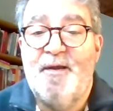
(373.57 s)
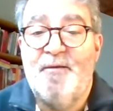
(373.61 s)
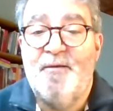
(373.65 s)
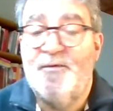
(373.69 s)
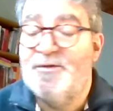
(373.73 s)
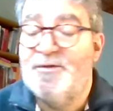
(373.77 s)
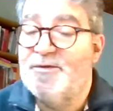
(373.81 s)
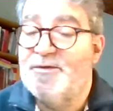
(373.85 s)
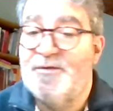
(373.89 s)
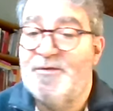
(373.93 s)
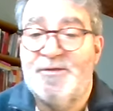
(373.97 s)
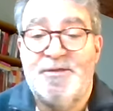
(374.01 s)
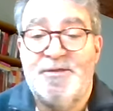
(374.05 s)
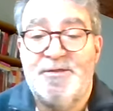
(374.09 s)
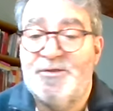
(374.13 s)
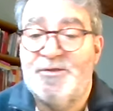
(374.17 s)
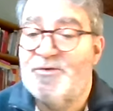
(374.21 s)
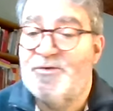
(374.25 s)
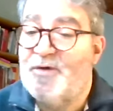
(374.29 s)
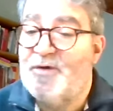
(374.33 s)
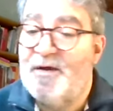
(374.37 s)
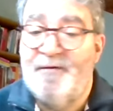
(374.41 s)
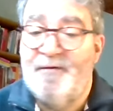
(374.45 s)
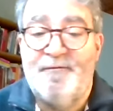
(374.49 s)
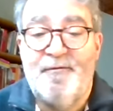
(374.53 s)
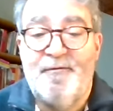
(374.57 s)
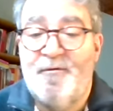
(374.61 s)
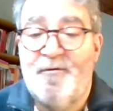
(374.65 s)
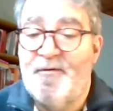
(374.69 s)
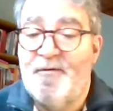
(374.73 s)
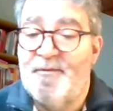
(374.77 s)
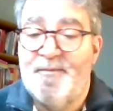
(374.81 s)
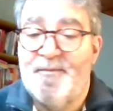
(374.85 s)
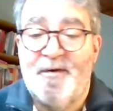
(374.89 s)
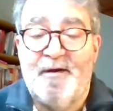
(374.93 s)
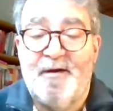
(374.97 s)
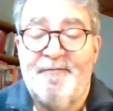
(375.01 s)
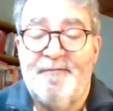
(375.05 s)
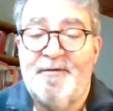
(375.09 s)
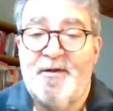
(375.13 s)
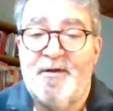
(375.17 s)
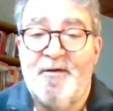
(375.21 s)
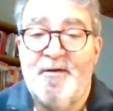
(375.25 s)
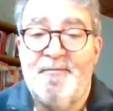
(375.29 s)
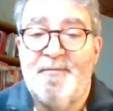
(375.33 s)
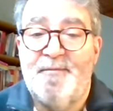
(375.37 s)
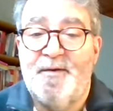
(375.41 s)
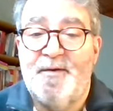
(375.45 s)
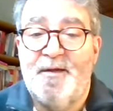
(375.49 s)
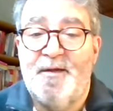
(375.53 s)
which was a straightforward private
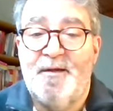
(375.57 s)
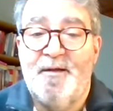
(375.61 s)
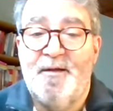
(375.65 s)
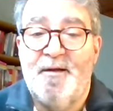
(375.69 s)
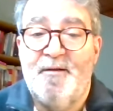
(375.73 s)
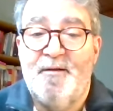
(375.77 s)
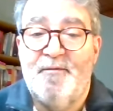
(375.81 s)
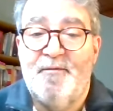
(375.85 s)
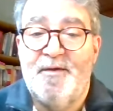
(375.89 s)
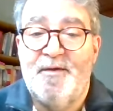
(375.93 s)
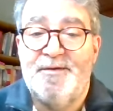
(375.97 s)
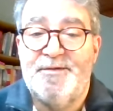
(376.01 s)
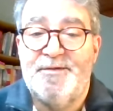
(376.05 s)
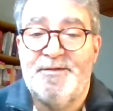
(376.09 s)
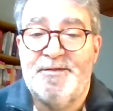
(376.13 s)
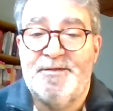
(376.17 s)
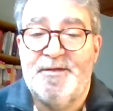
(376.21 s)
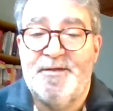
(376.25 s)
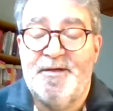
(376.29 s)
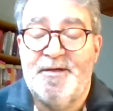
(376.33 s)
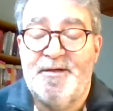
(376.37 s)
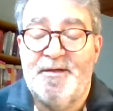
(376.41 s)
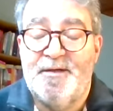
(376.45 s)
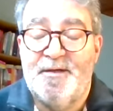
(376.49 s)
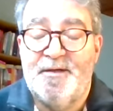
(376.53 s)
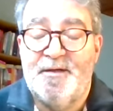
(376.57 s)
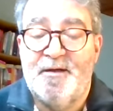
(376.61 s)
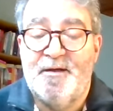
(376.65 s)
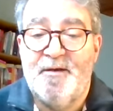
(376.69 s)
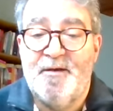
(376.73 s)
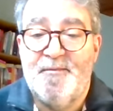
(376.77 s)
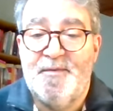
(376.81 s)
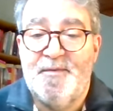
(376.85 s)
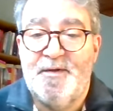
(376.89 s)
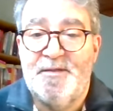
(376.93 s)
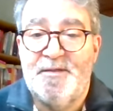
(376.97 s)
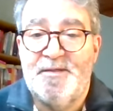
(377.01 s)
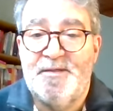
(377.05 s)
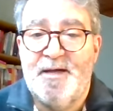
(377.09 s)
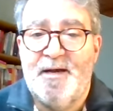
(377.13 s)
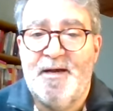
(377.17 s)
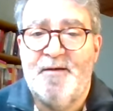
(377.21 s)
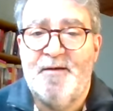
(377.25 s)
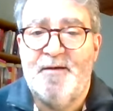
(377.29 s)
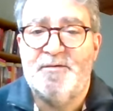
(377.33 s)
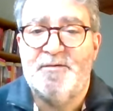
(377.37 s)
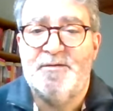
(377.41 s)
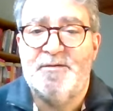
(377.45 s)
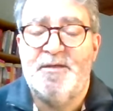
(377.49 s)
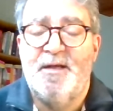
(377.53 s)
company registered in Companies
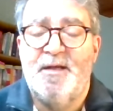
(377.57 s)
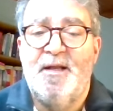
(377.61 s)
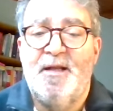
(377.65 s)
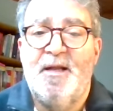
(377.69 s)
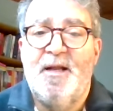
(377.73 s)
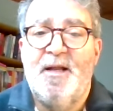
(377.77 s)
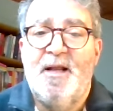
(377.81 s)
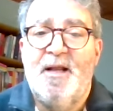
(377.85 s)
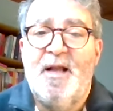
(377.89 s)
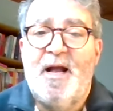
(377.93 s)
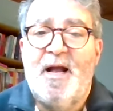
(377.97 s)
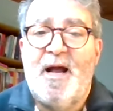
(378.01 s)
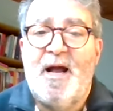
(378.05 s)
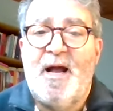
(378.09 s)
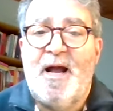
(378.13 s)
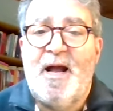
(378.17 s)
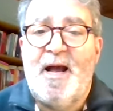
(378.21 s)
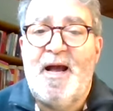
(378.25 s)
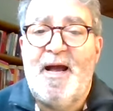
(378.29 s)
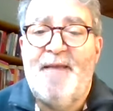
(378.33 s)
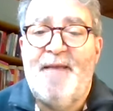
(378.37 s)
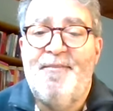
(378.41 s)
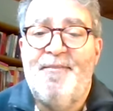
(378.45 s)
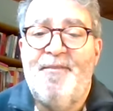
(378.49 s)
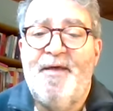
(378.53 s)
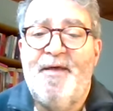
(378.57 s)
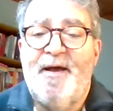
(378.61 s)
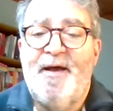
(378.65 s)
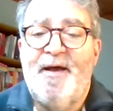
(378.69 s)
House, and